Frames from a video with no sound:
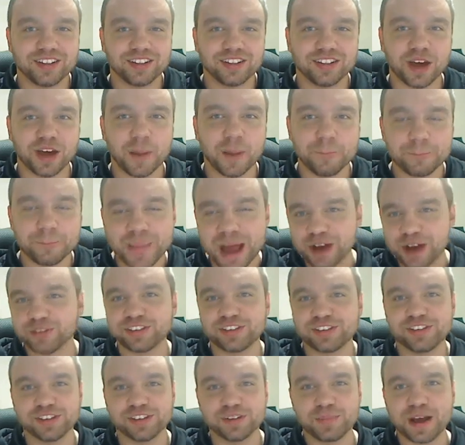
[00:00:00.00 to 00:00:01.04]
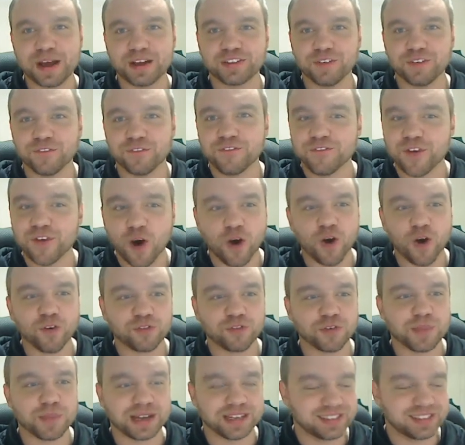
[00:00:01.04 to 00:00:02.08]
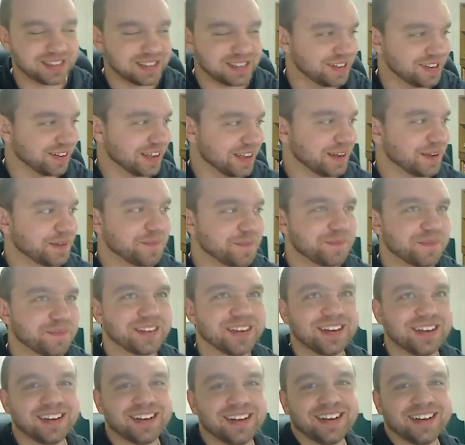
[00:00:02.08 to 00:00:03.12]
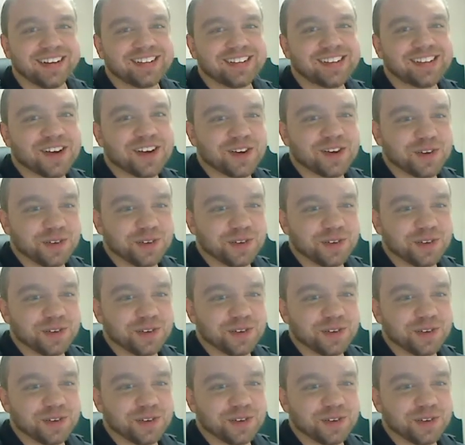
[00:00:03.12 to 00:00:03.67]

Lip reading: a mouse is about to fall from my ceiling. So